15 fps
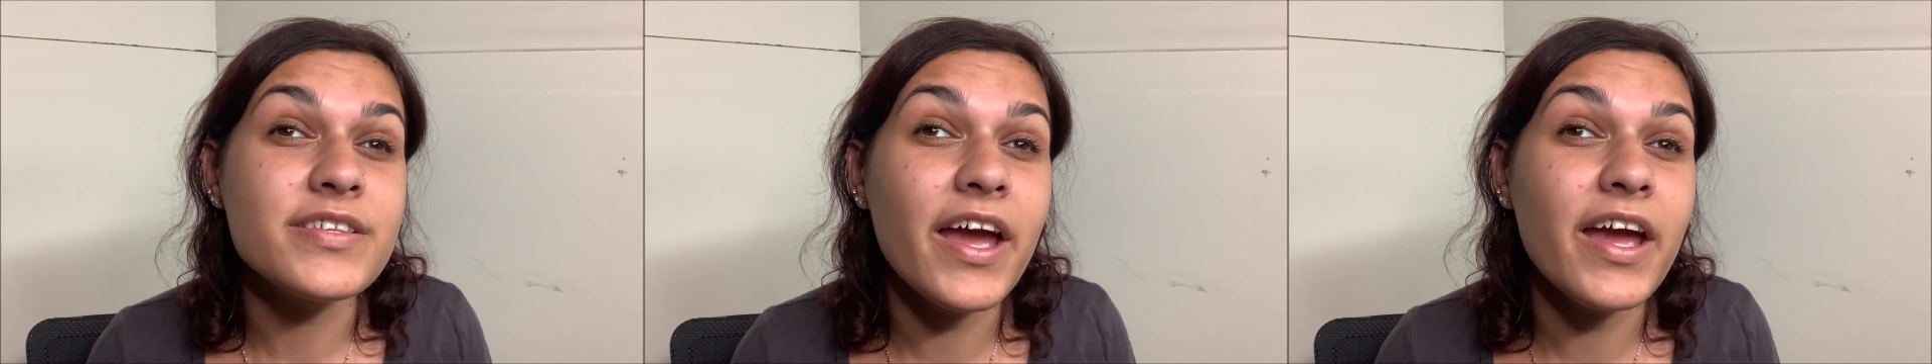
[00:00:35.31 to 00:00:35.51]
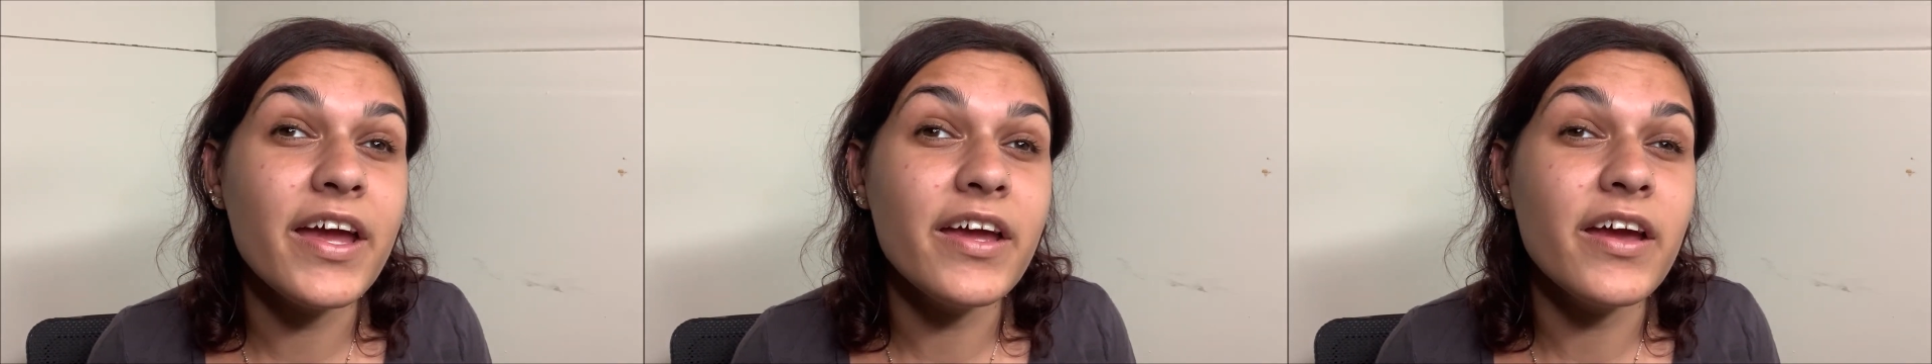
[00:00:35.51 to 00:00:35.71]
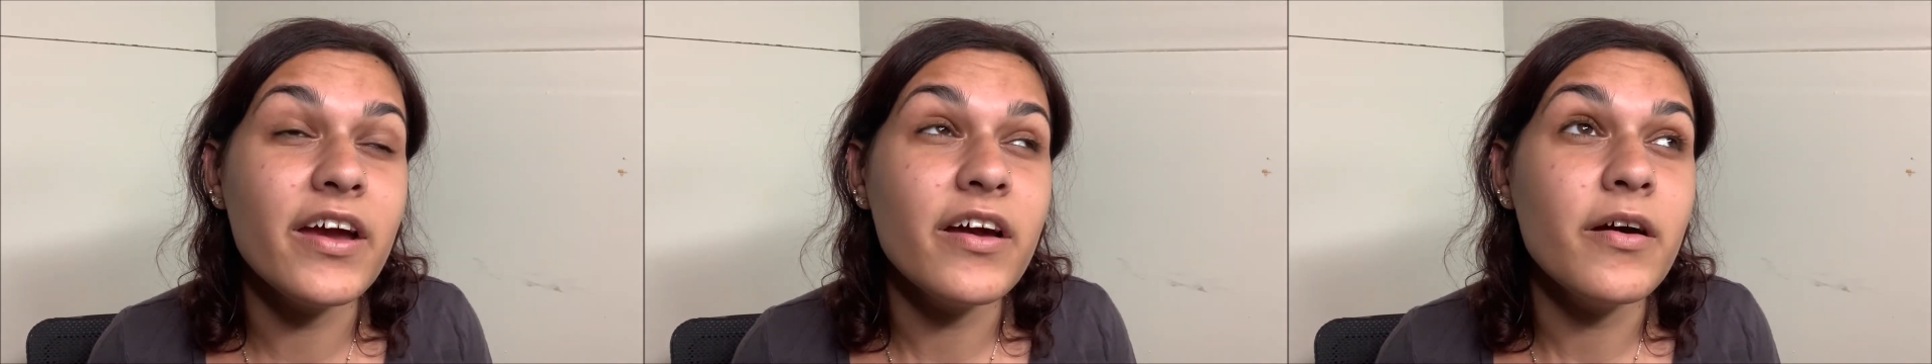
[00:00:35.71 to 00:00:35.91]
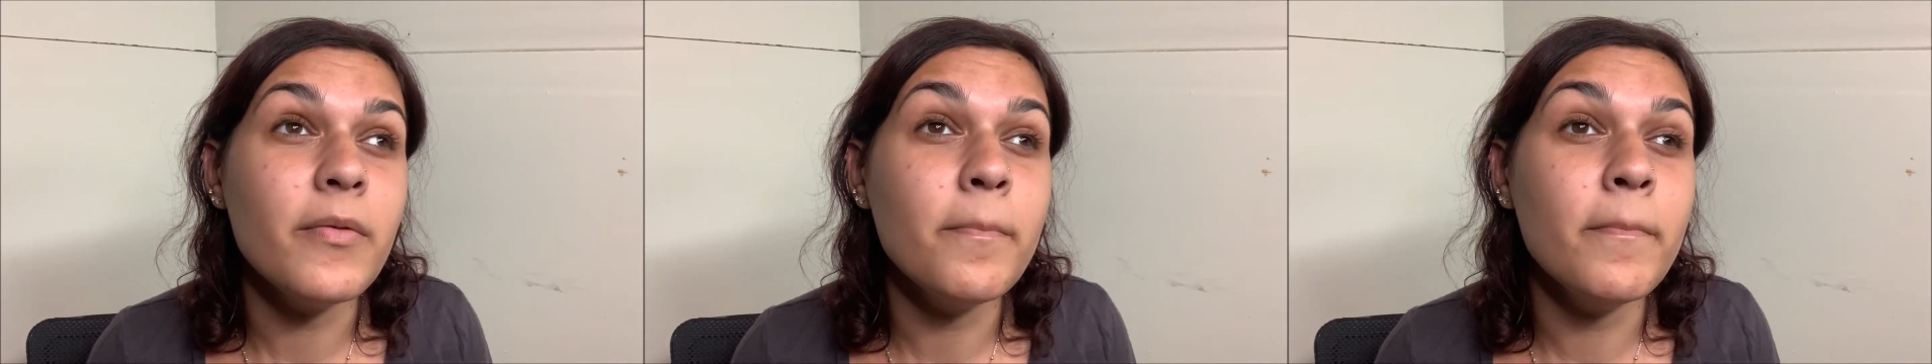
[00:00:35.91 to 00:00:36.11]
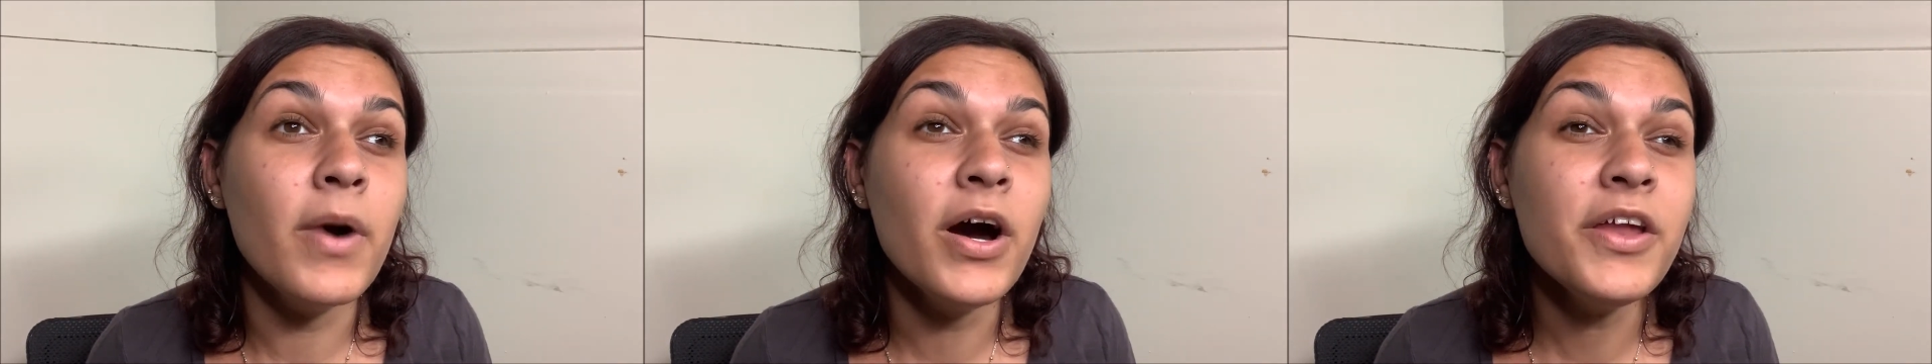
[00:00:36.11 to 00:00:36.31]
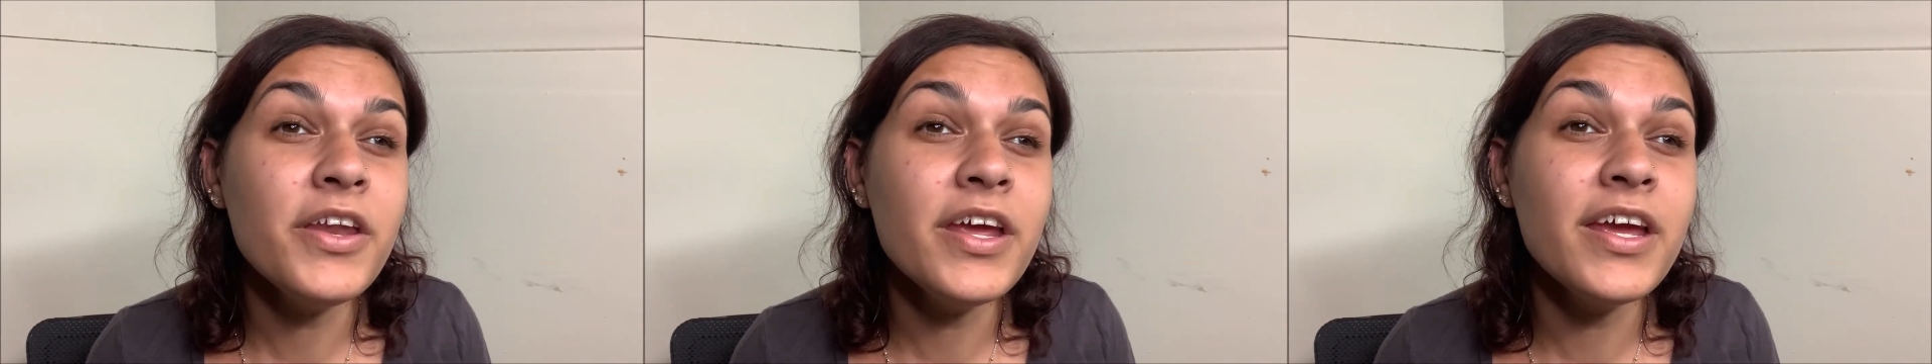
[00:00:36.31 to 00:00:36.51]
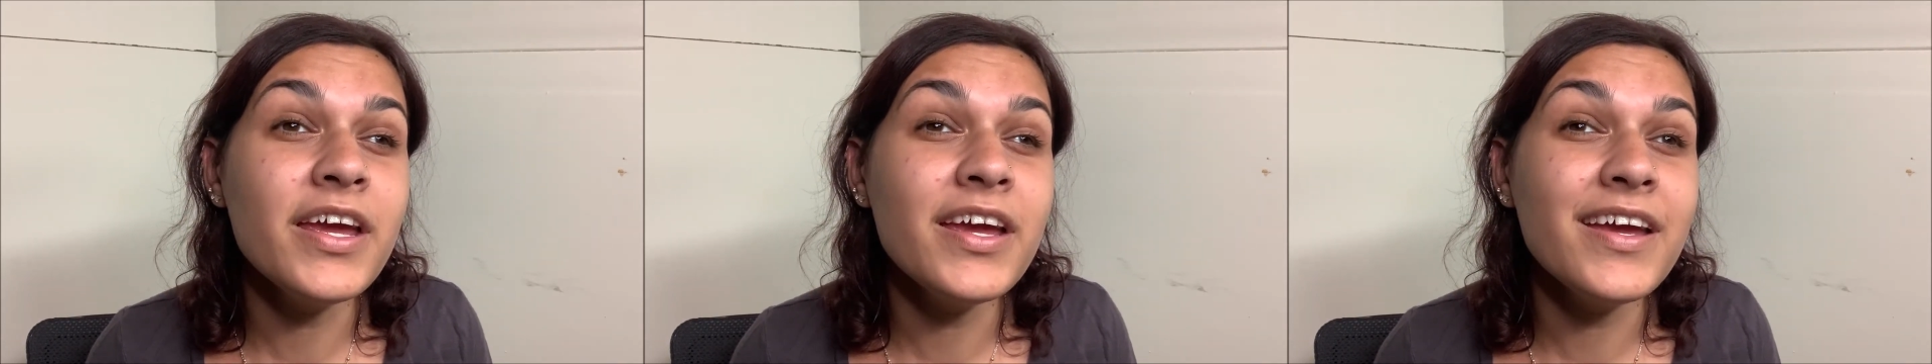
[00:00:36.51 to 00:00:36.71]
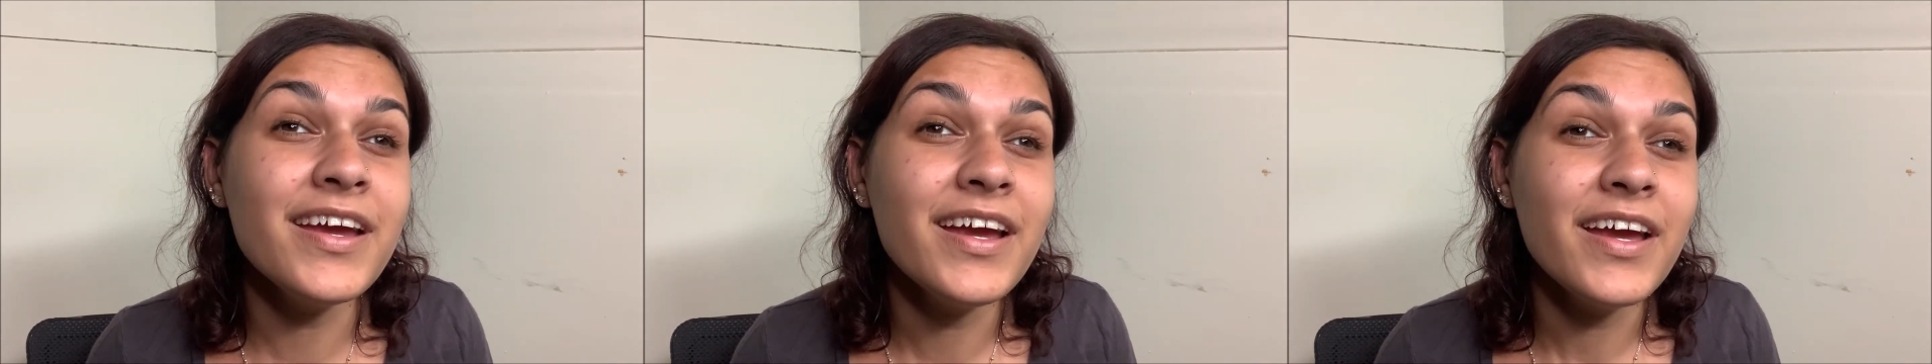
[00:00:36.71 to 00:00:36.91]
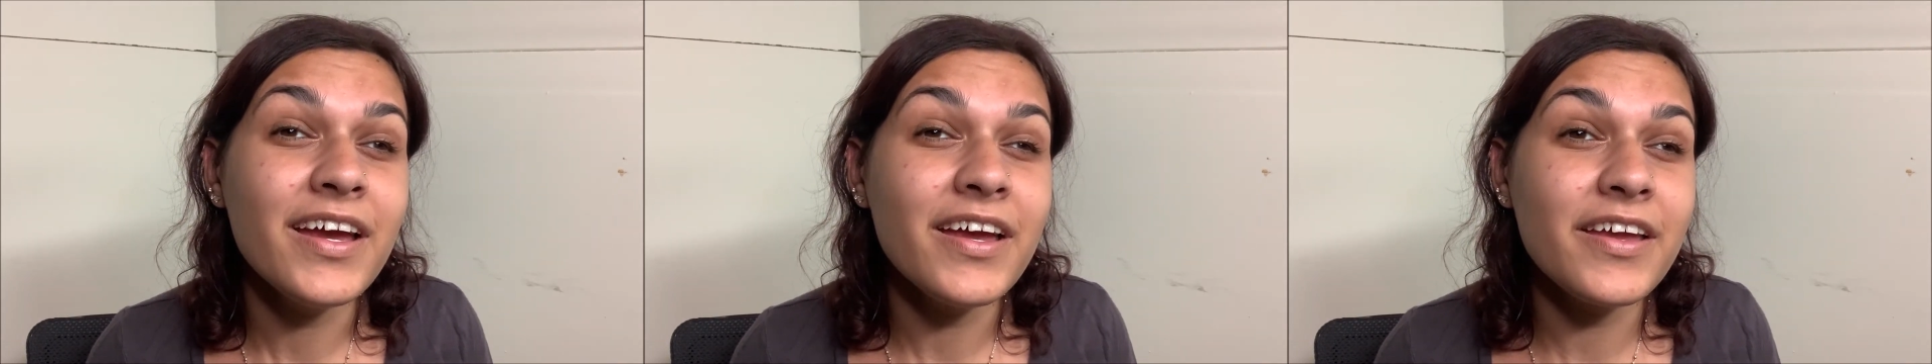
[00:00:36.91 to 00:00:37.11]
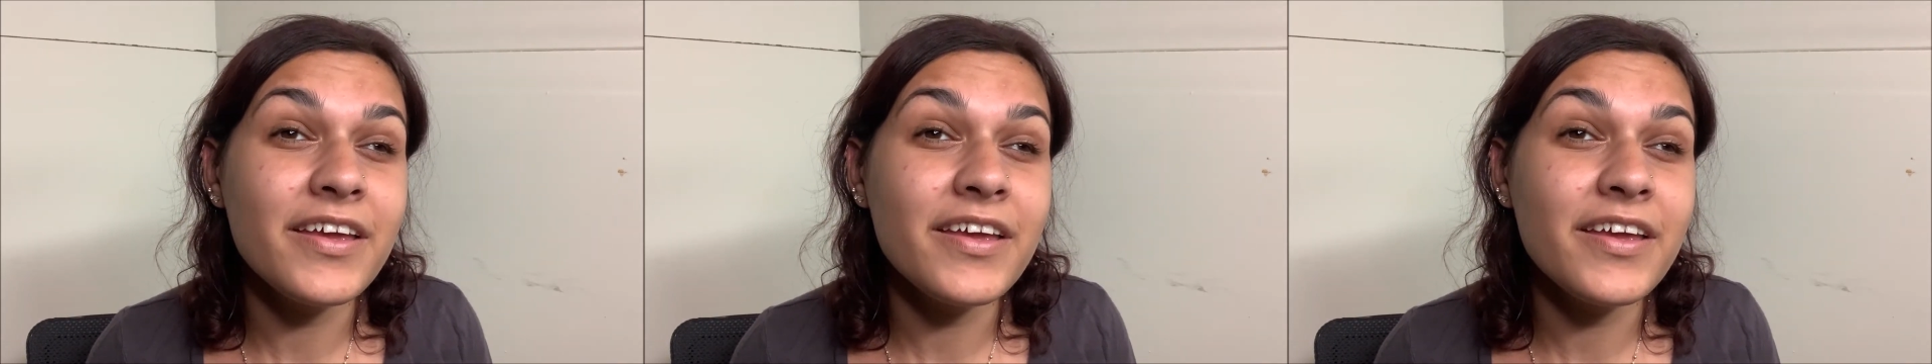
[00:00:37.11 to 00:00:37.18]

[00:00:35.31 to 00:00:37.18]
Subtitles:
a money